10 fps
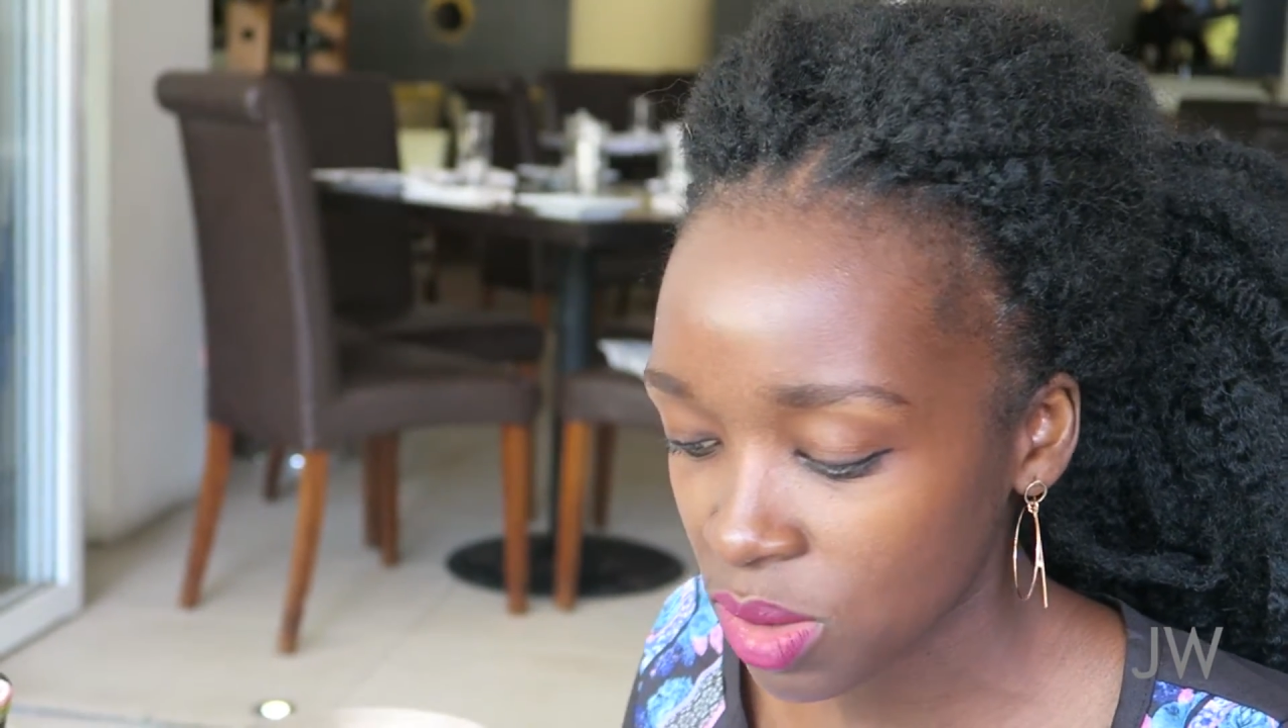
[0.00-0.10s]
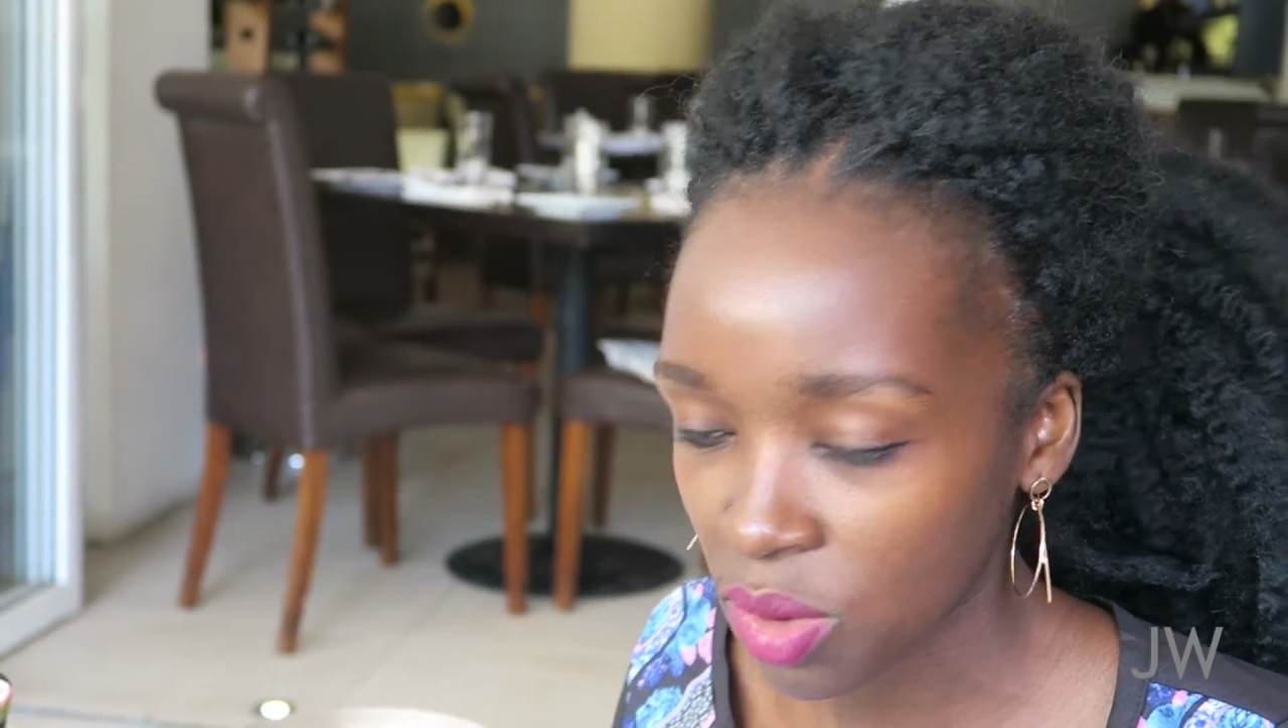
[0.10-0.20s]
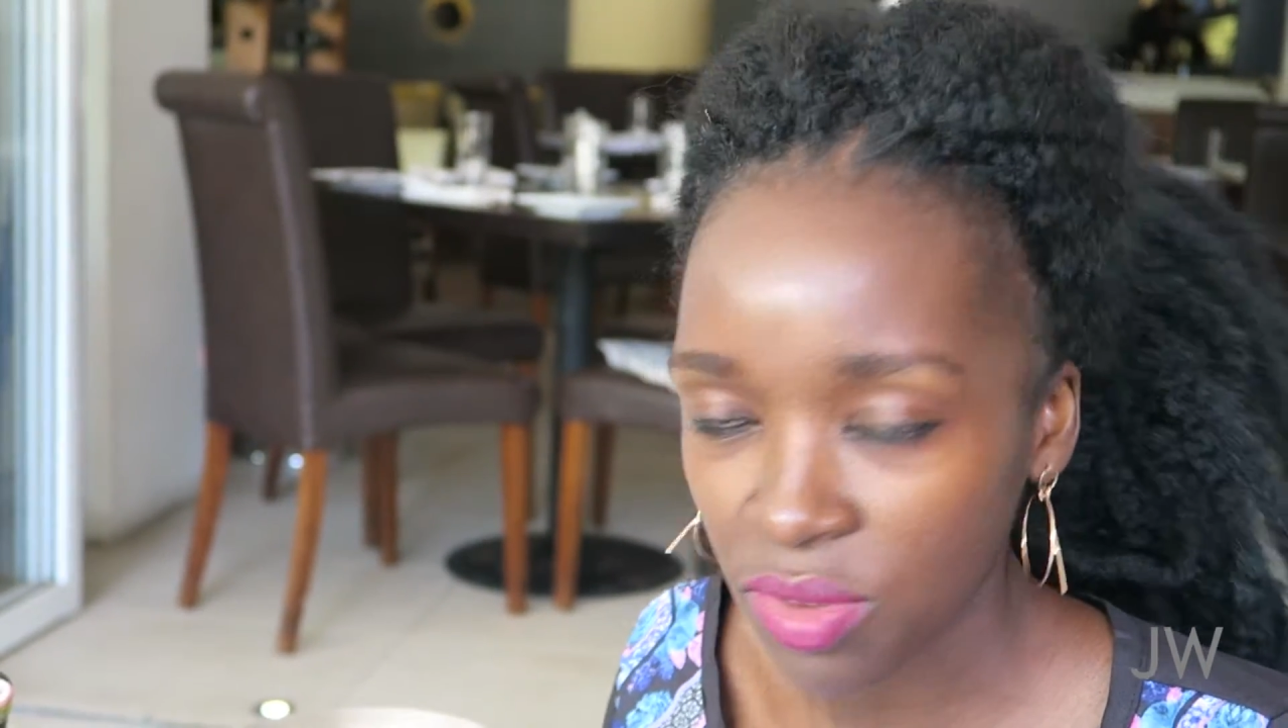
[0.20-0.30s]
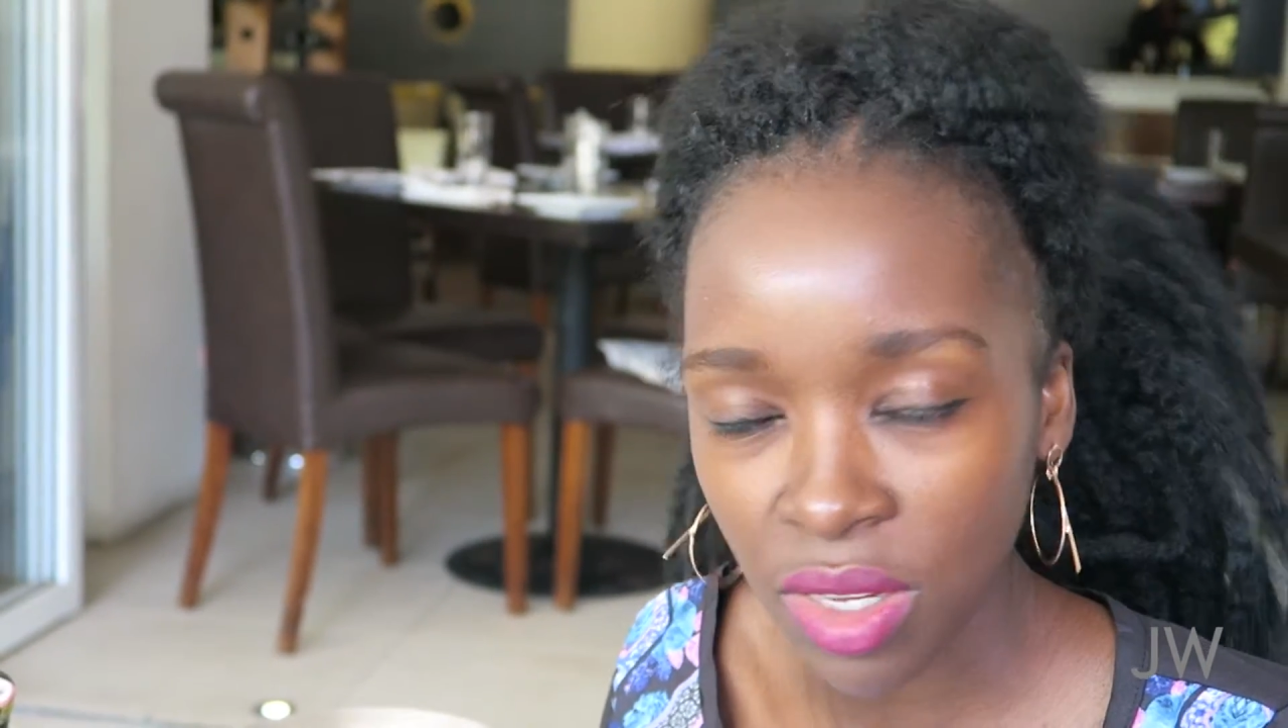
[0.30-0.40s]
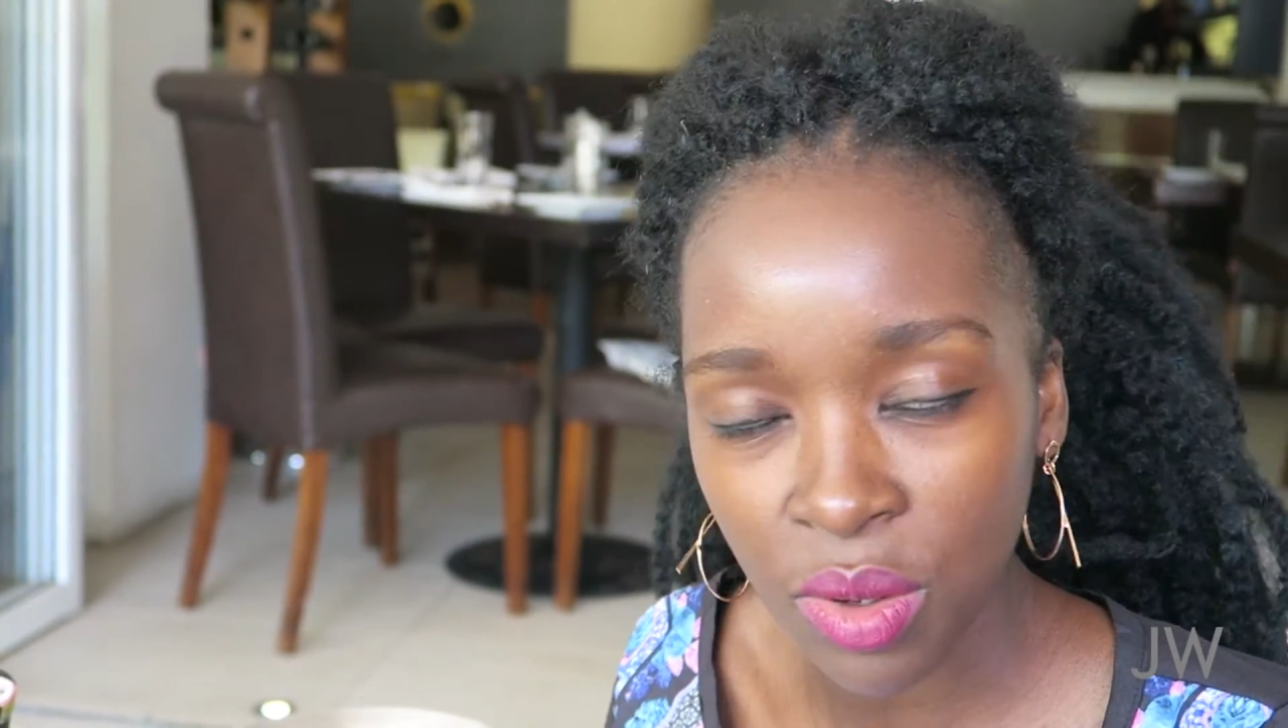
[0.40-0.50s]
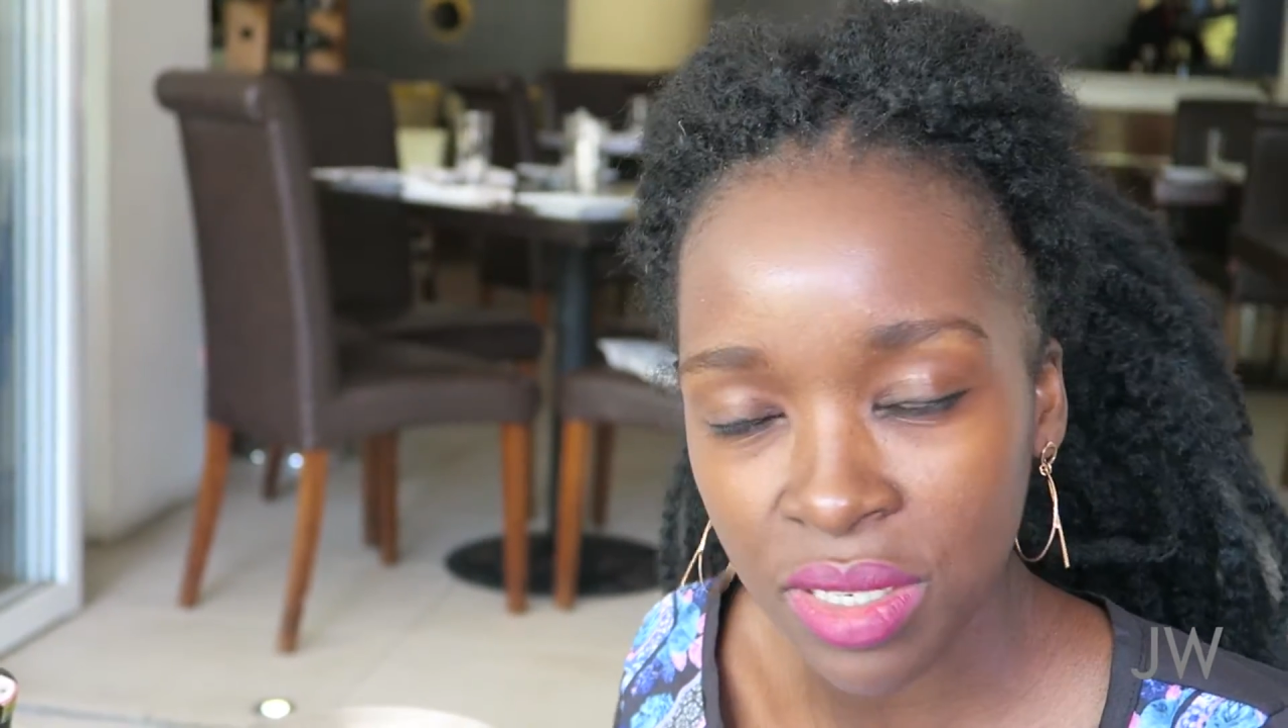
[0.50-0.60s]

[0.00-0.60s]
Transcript: of the